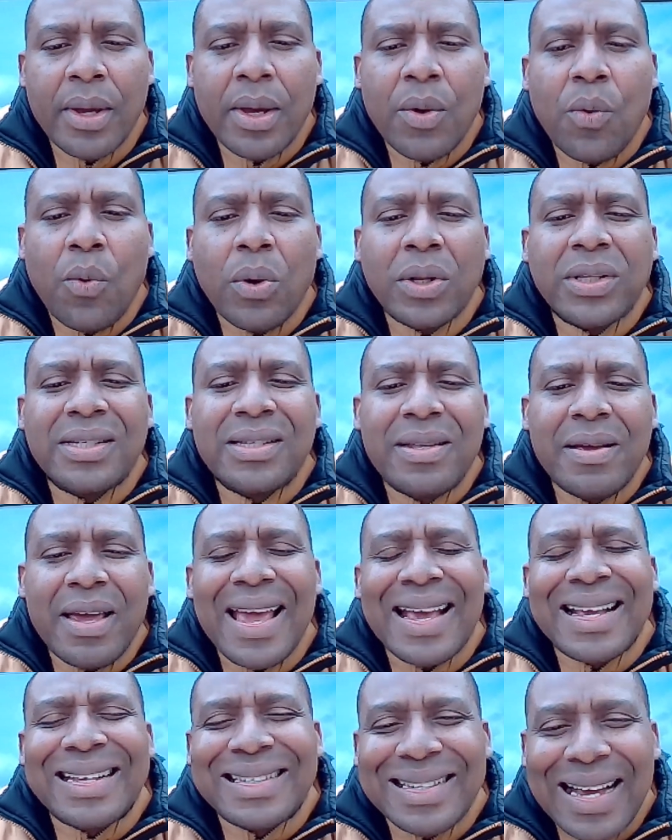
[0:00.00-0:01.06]
What's the
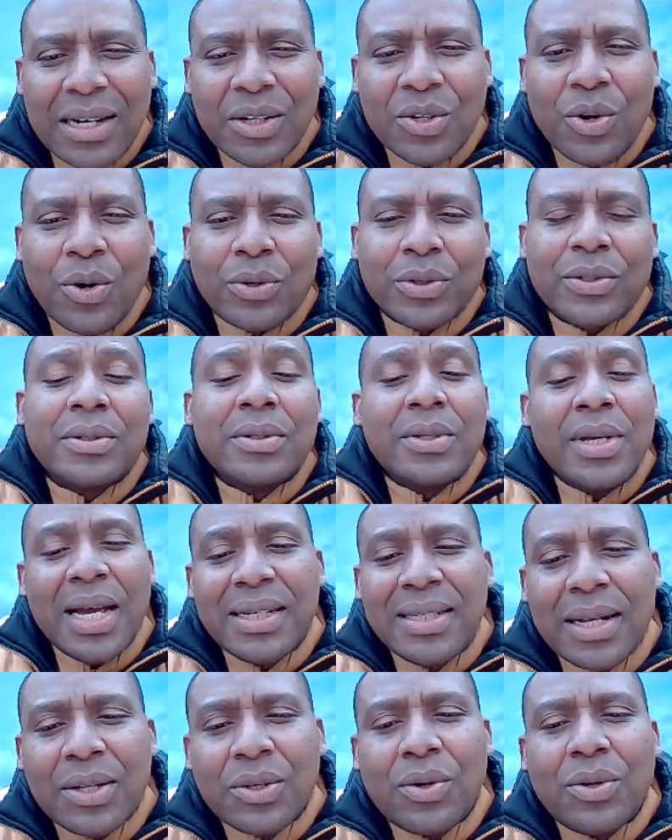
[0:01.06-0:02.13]
exact cause? The
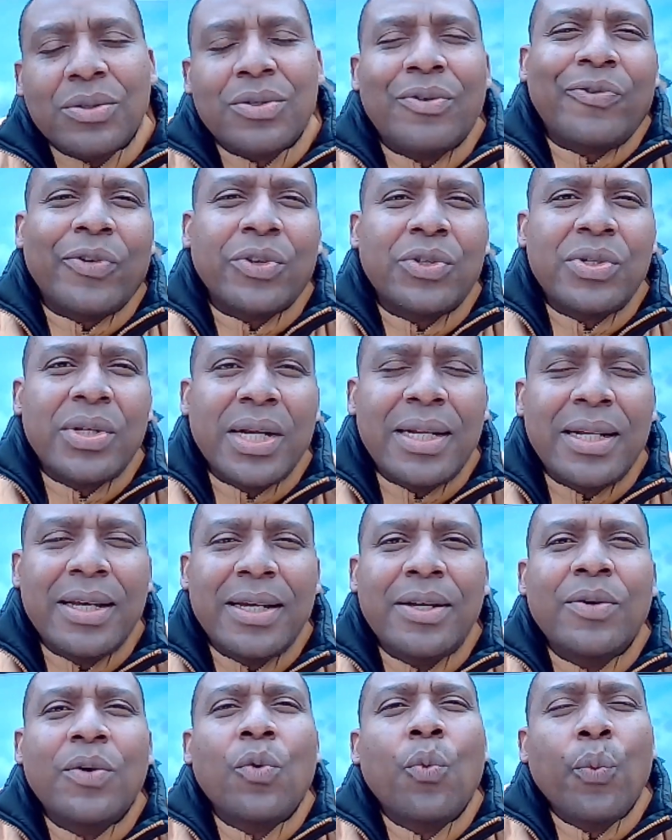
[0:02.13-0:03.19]
exact cause,
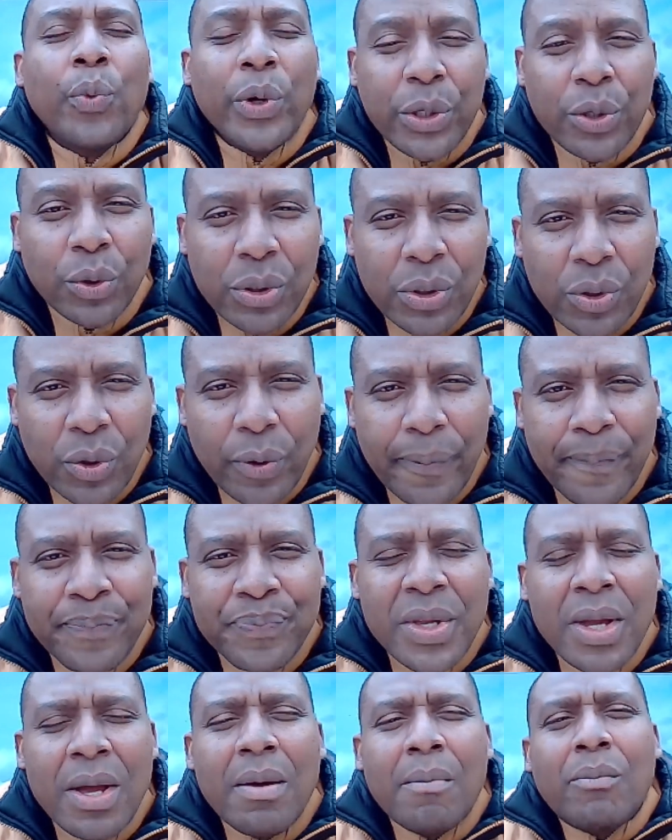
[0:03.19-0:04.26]
unfortunately, we don't know.
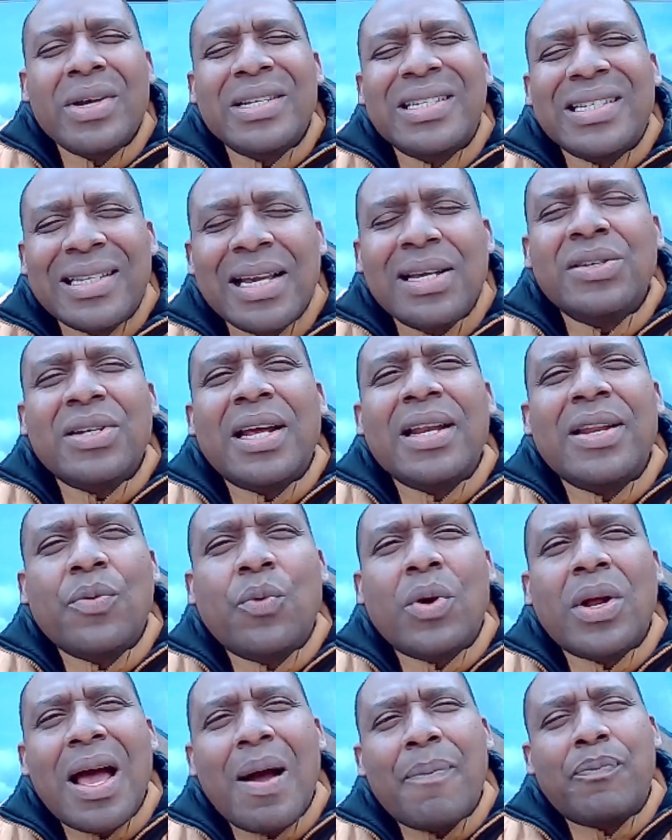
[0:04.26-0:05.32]
But essentially
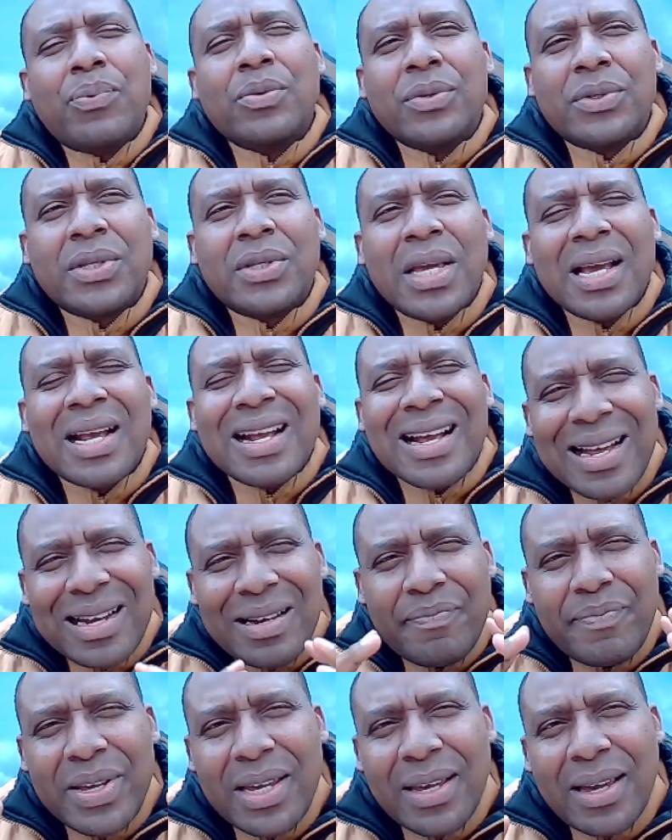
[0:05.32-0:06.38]
what happens can
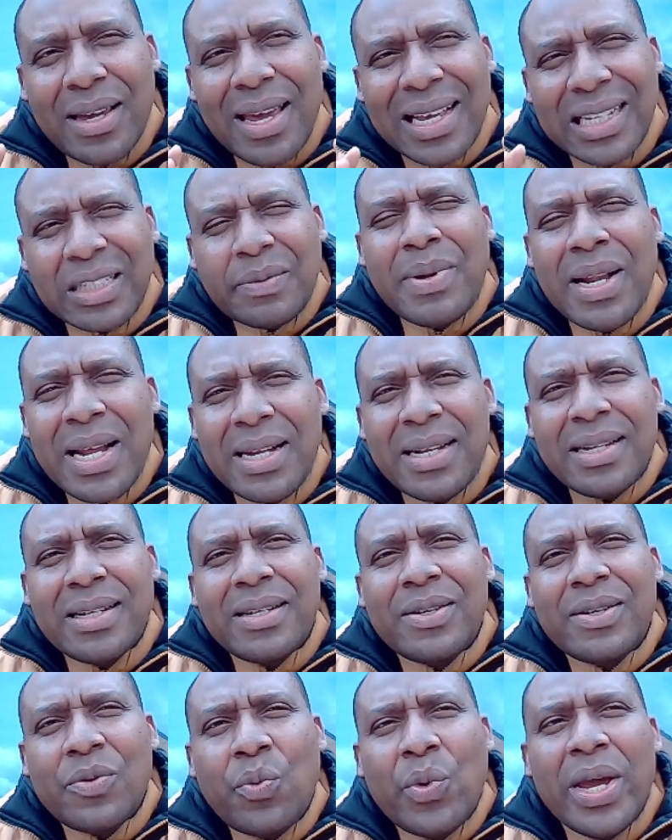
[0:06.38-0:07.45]
be explained
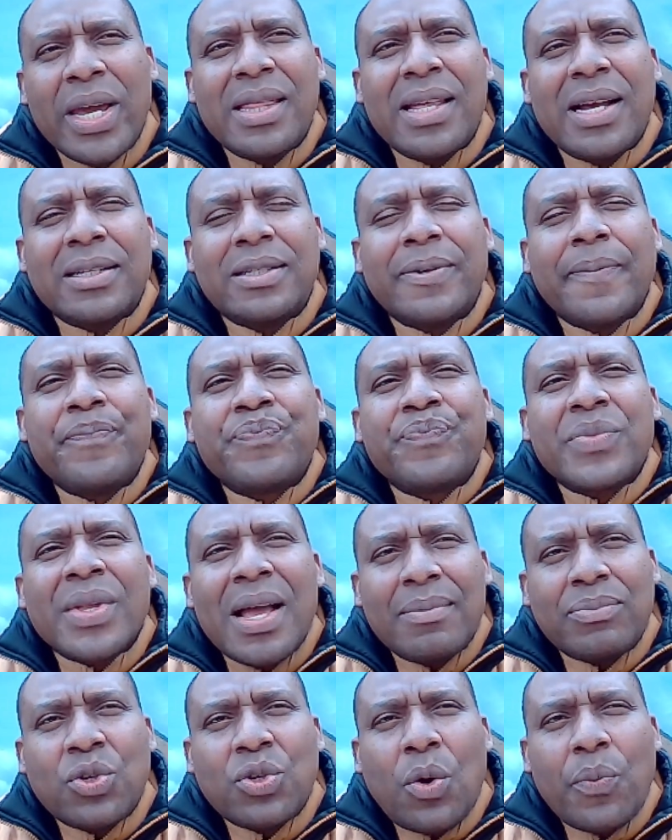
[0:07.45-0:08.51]
in a way that
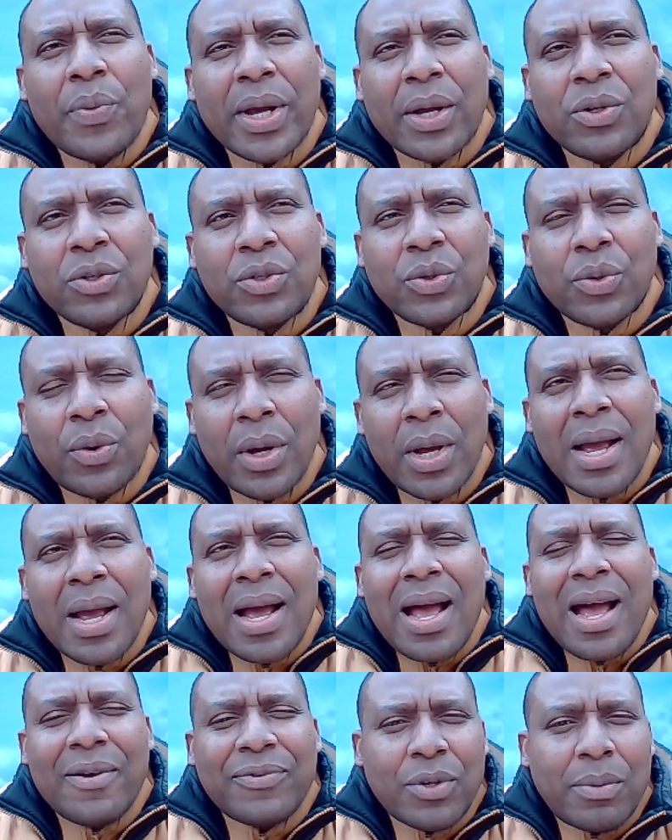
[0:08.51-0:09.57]
I'm sure we're going to
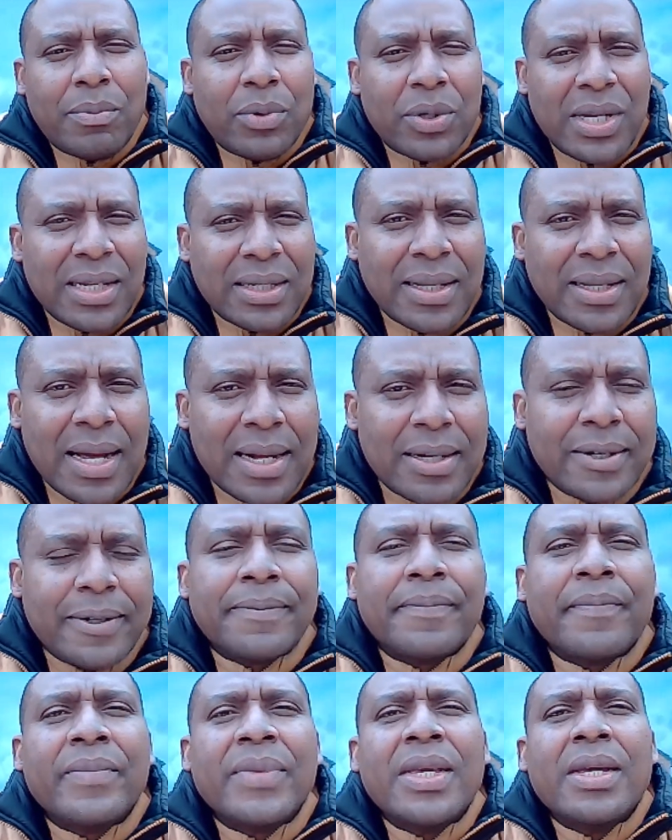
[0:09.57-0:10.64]
have some understanding.
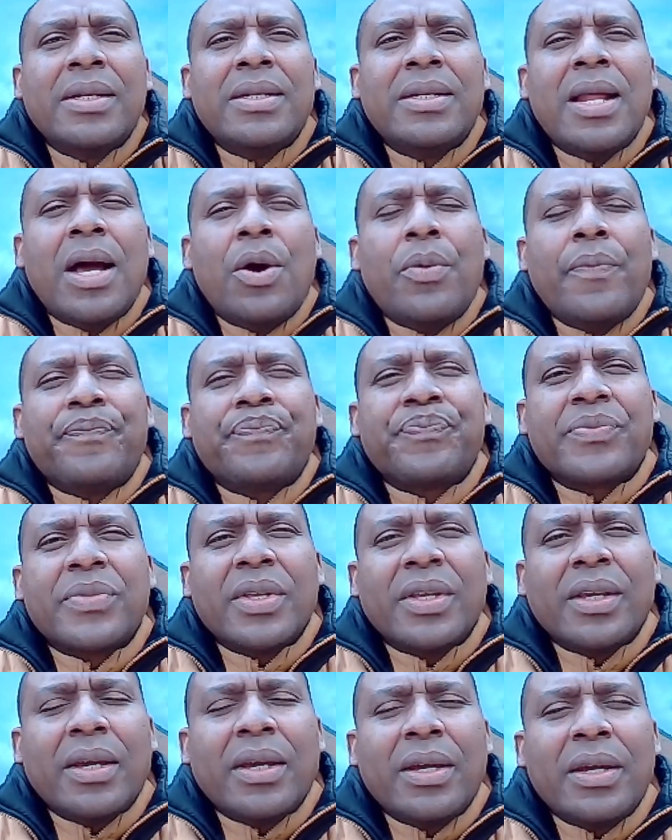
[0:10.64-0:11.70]
Now,
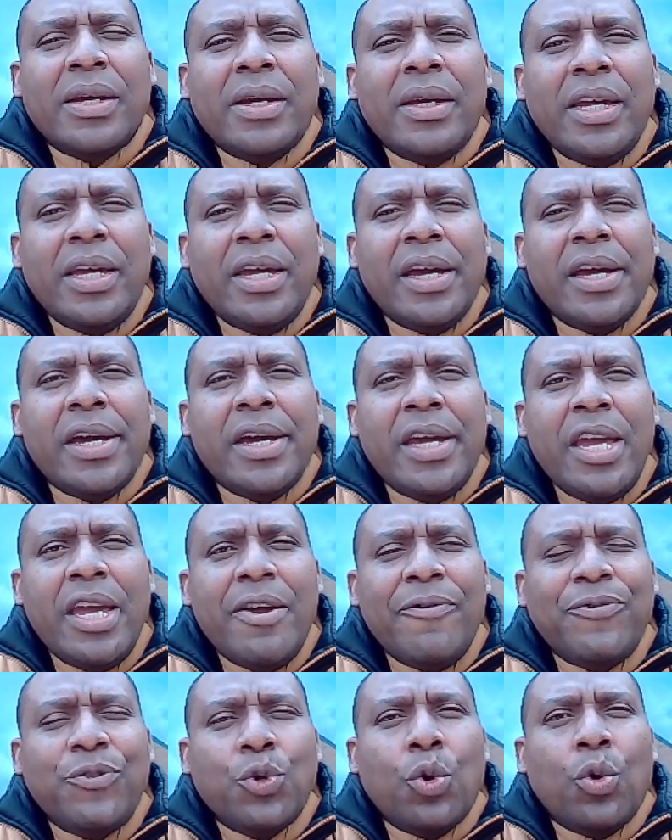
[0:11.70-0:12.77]

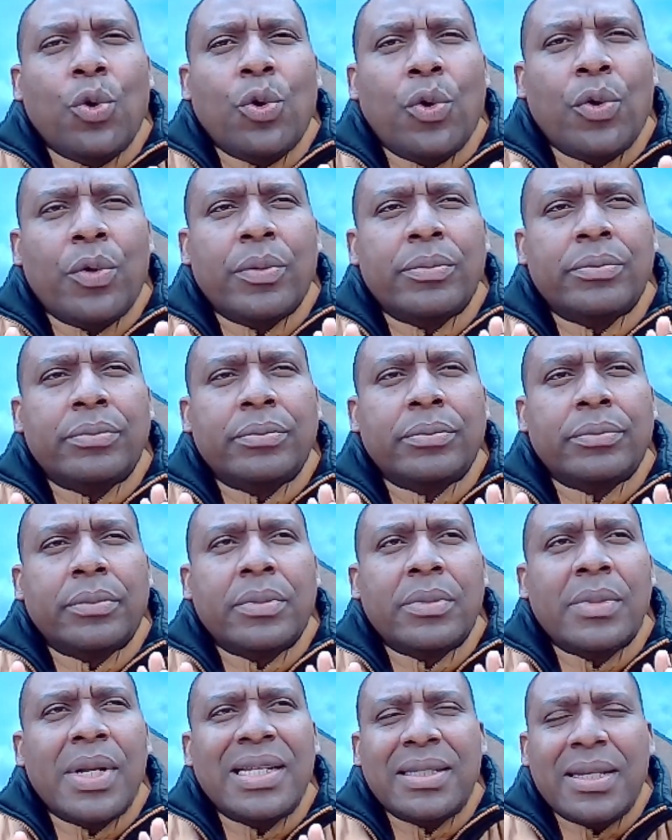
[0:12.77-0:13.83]
if you,
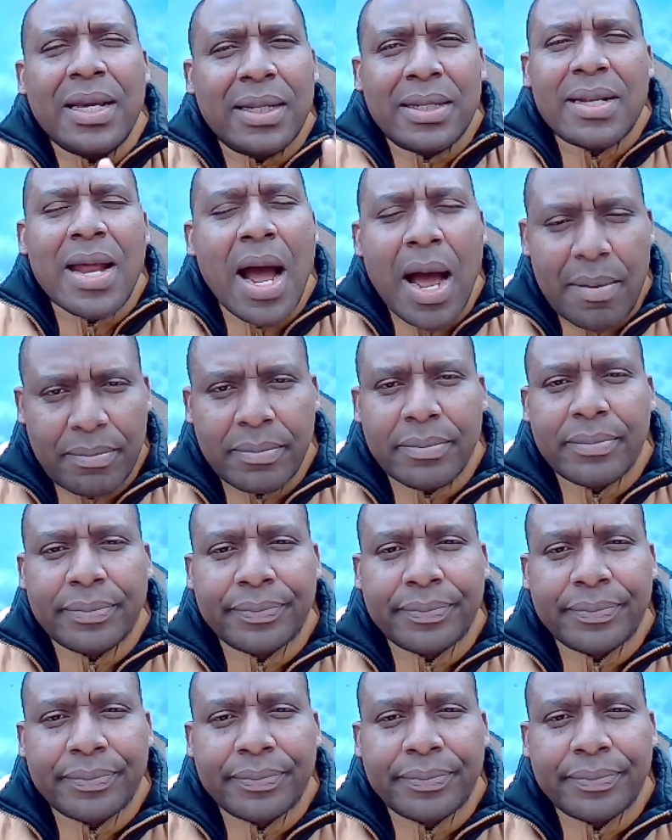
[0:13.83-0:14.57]
let's say a dam,